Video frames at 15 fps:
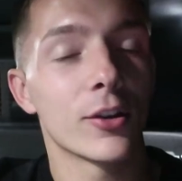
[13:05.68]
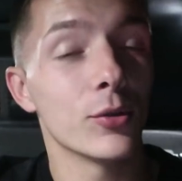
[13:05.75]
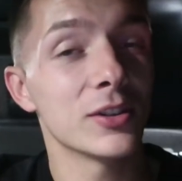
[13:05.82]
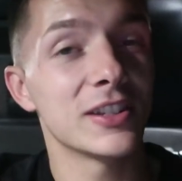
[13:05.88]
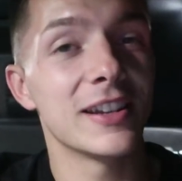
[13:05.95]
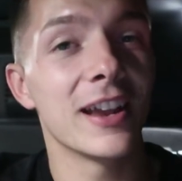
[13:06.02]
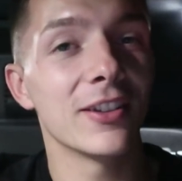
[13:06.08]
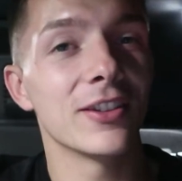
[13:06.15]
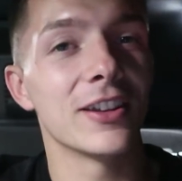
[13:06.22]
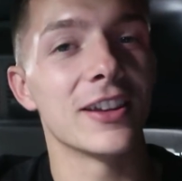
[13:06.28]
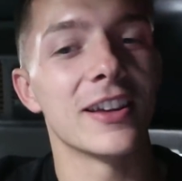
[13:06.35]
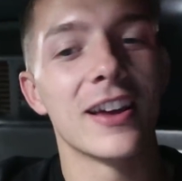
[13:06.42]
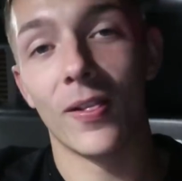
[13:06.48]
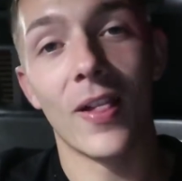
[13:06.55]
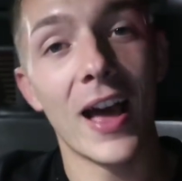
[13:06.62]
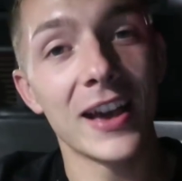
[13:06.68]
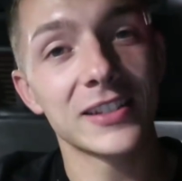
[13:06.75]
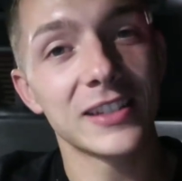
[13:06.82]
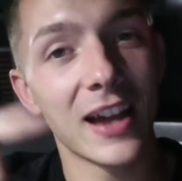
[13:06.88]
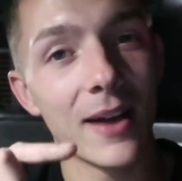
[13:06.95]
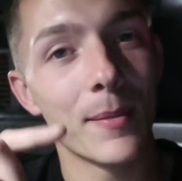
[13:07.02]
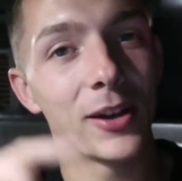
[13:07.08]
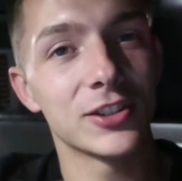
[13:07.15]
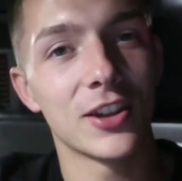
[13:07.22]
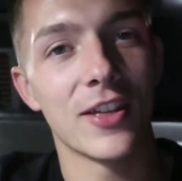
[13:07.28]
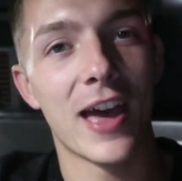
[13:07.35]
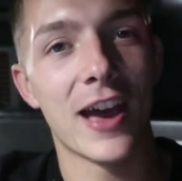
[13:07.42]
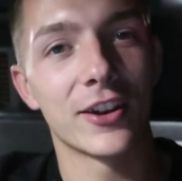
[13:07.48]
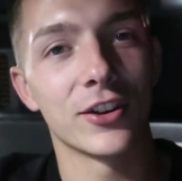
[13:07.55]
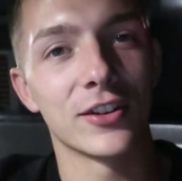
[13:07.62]
Coincidentally, last time I saw
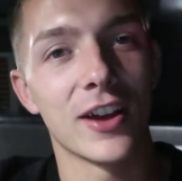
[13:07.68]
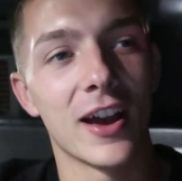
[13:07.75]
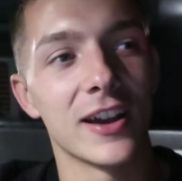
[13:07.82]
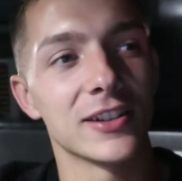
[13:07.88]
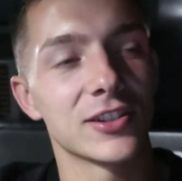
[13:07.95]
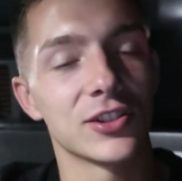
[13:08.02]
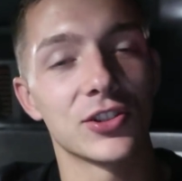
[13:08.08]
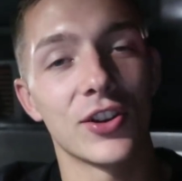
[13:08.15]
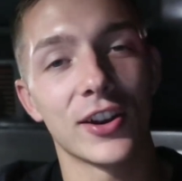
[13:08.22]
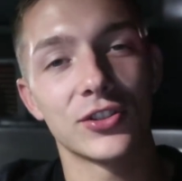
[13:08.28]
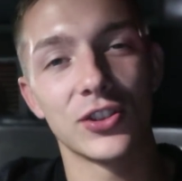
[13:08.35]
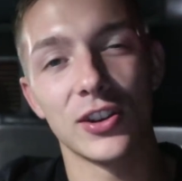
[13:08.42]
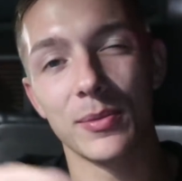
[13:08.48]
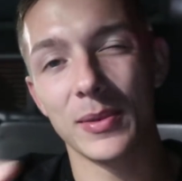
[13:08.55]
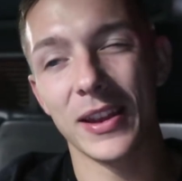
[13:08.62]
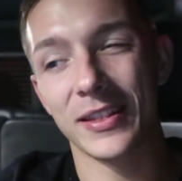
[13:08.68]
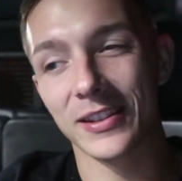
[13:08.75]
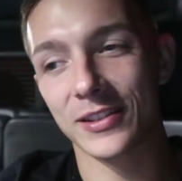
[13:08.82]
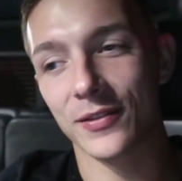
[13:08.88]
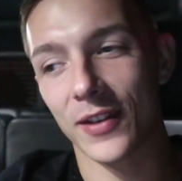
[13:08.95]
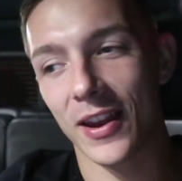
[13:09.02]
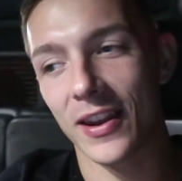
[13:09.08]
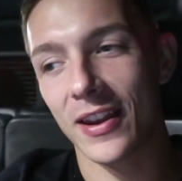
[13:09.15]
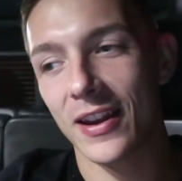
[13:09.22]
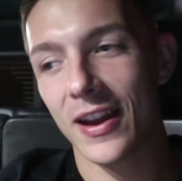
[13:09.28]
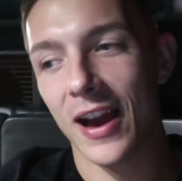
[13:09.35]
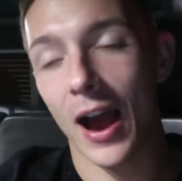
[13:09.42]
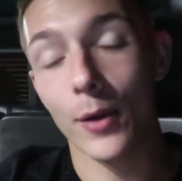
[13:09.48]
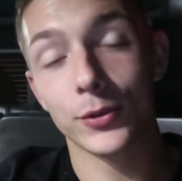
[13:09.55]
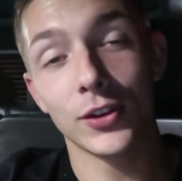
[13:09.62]
the Haggard guys, because they're actually gonna be at this event,
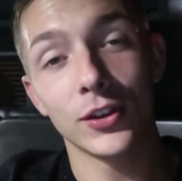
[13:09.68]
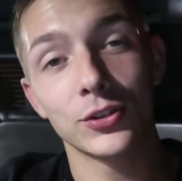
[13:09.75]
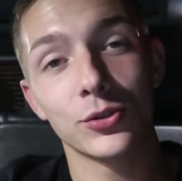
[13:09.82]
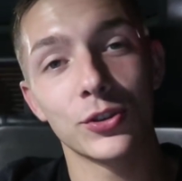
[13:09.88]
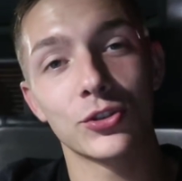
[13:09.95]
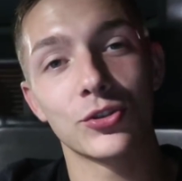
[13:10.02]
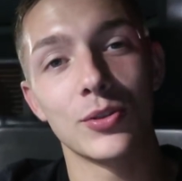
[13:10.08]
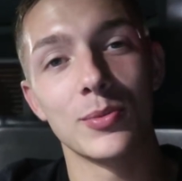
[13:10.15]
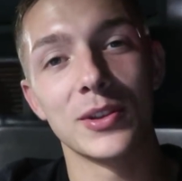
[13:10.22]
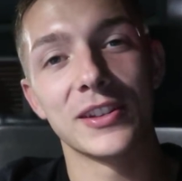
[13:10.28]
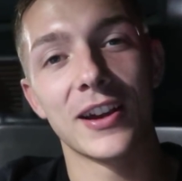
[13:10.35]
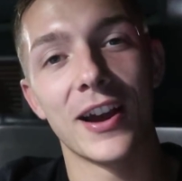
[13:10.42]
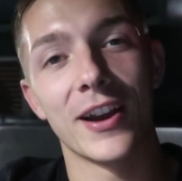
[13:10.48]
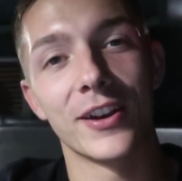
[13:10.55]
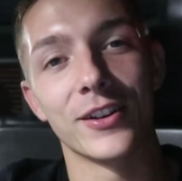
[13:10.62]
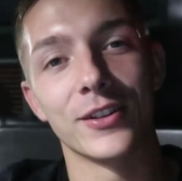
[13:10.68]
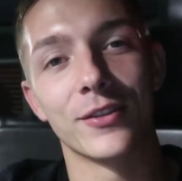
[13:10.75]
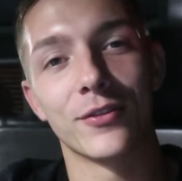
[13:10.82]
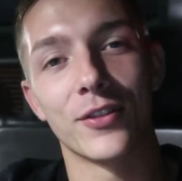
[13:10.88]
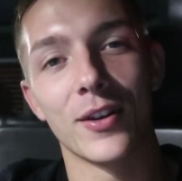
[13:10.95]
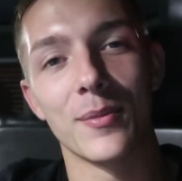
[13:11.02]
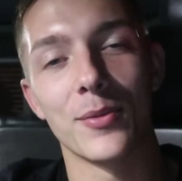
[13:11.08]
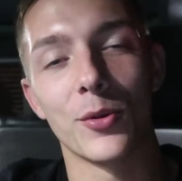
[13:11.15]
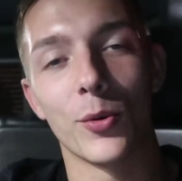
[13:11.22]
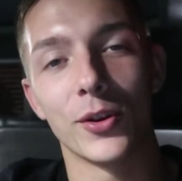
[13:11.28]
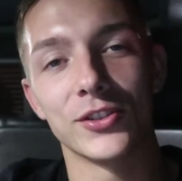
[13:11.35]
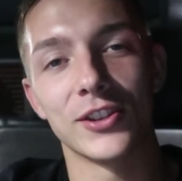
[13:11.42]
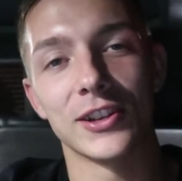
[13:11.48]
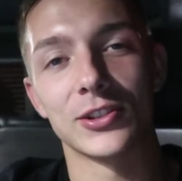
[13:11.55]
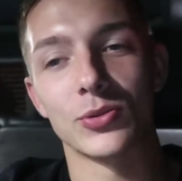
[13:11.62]
I was also extremely tired from the
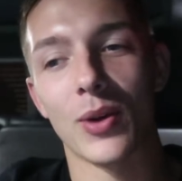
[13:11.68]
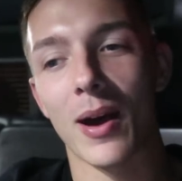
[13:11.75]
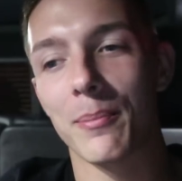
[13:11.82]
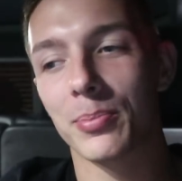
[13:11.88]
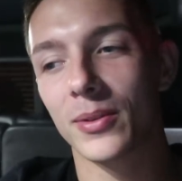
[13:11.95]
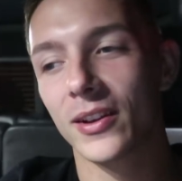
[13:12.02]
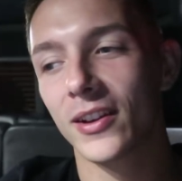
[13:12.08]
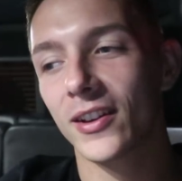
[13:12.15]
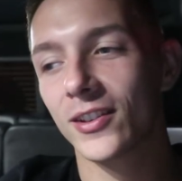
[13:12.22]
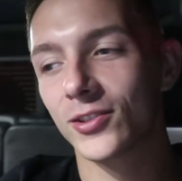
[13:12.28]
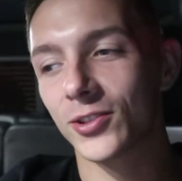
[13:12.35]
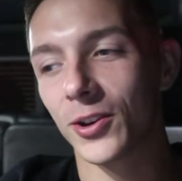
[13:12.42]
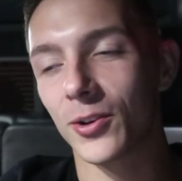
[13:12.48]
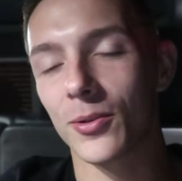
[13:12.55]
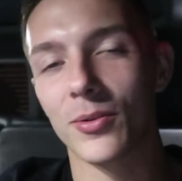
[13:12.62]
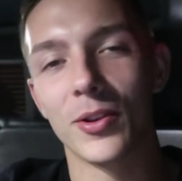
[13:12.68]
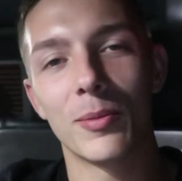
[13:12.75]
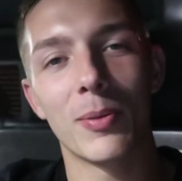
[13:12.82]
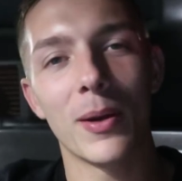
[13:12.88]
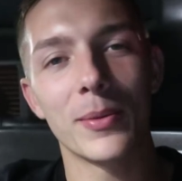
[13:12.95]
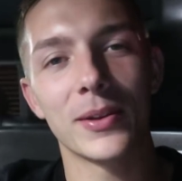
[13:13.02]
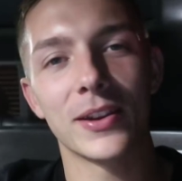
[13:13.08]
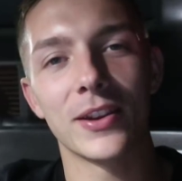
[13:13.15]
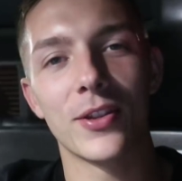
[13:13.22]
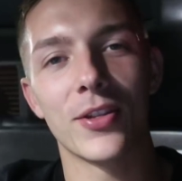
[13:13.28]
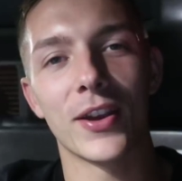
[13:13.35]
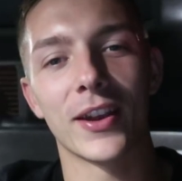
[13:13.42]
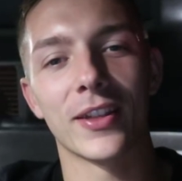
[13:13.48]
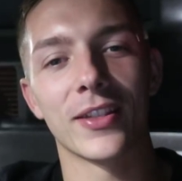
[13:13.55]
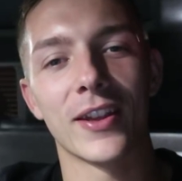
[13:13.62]
one J swap. So they're probably gonna
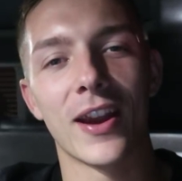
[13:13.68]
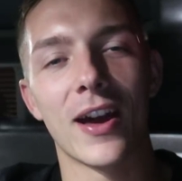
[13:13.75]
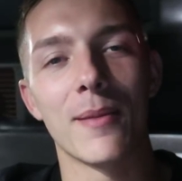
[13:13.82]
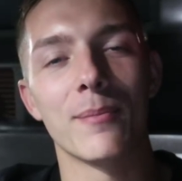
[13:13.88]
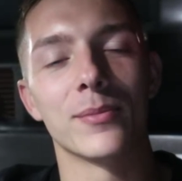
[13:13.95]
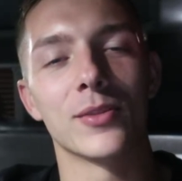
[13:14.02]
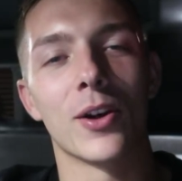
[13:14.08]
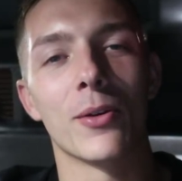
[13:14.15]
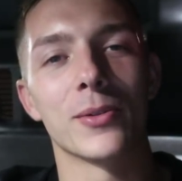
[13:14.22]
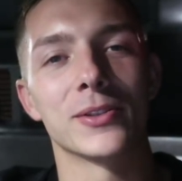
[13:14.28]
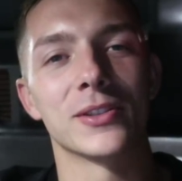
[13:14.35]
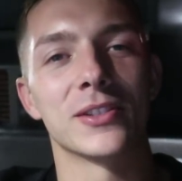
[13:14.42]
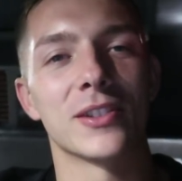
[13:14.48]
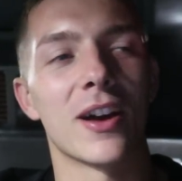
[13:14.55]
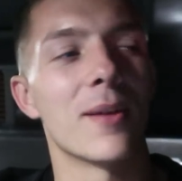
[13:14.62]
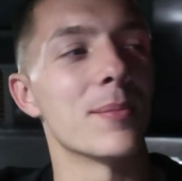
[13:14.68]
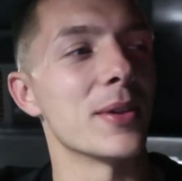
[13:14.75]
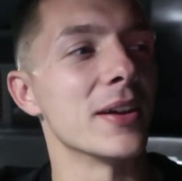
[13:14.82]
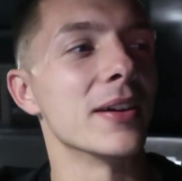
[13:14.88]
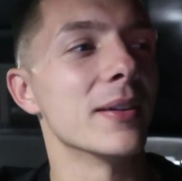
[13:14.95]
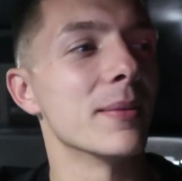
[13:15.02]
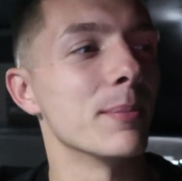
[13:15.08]
think that I'm always a zombie,